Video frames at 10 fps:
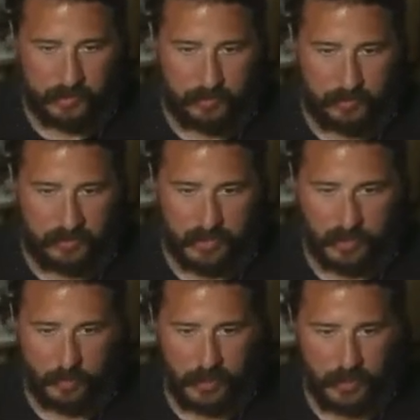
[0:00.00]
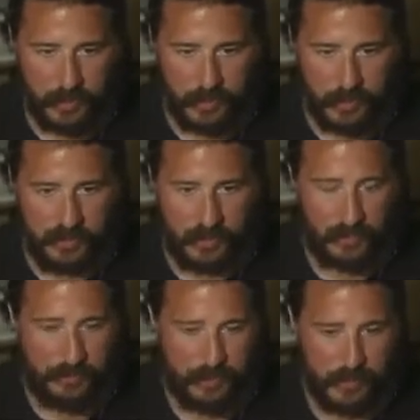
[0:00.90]
But uh, when I try to do like
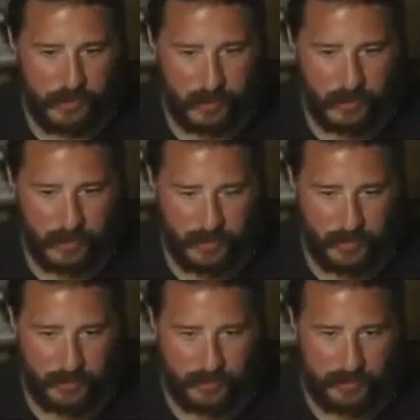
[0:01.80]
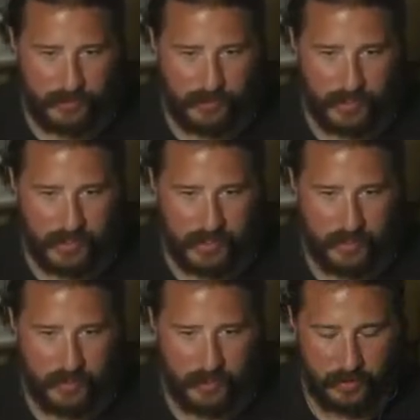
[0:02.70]
coverage on uh, as a
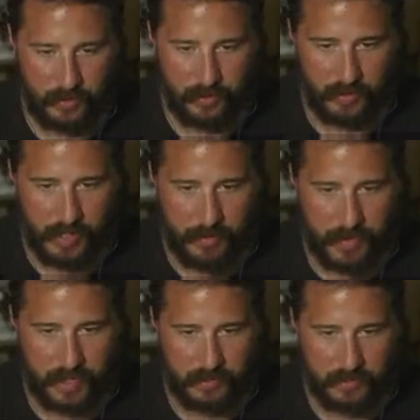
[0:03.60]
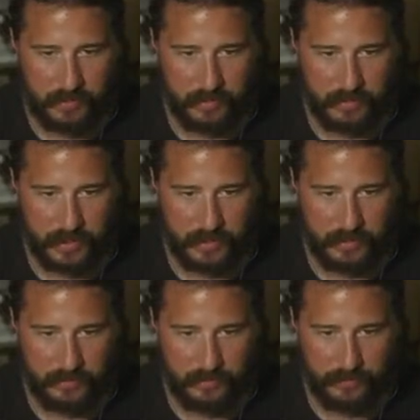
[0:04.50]
secondary or linebacker, like
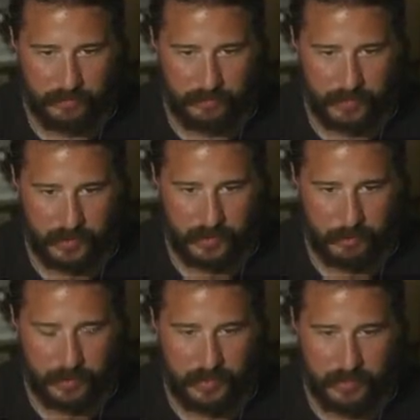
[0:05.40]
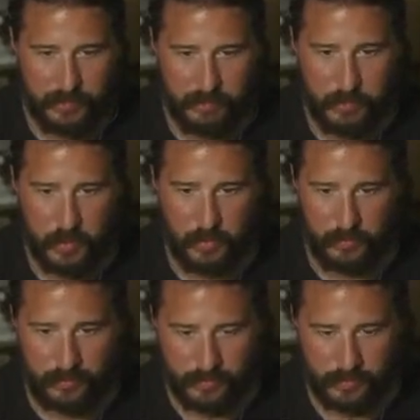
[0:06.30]
the player just
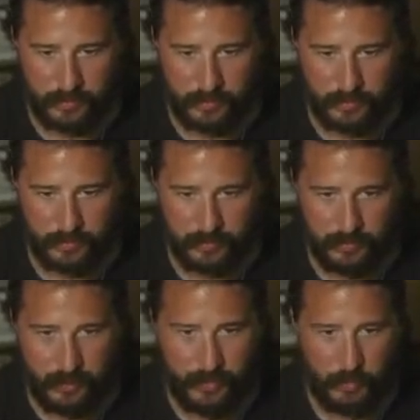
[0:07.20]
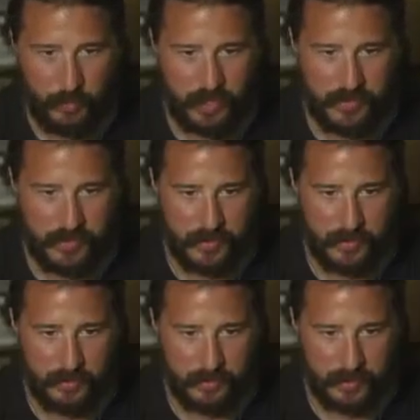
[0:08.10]
moves wherever it wants
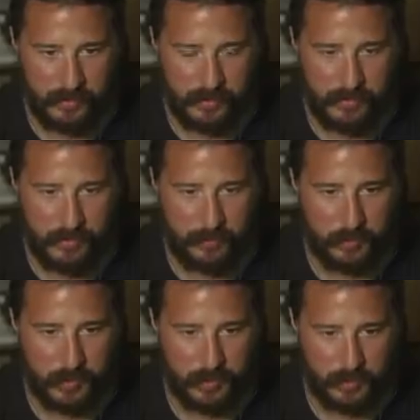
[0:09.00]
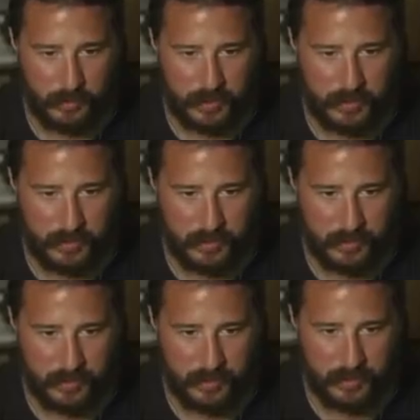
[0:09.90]
to, even if I'm trying to direct it
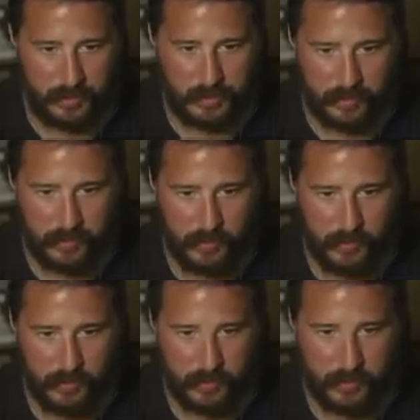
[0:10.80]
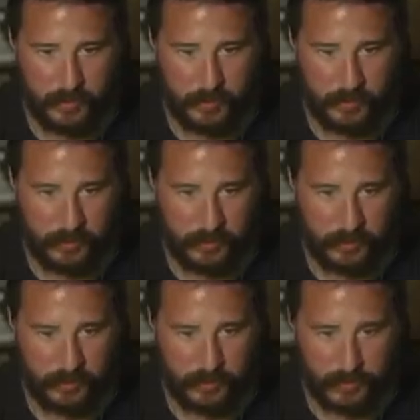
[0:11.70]
a certain way with the controller,
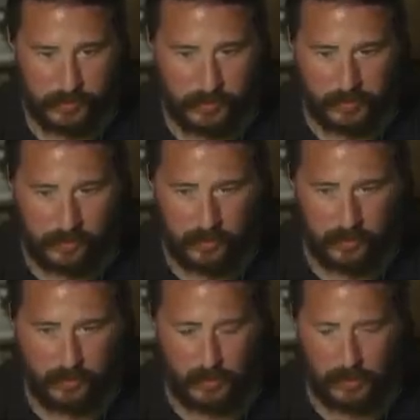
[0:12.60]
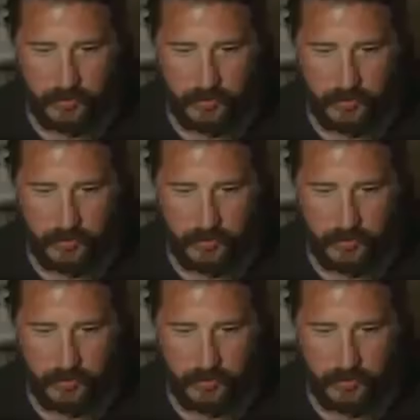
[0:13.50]
or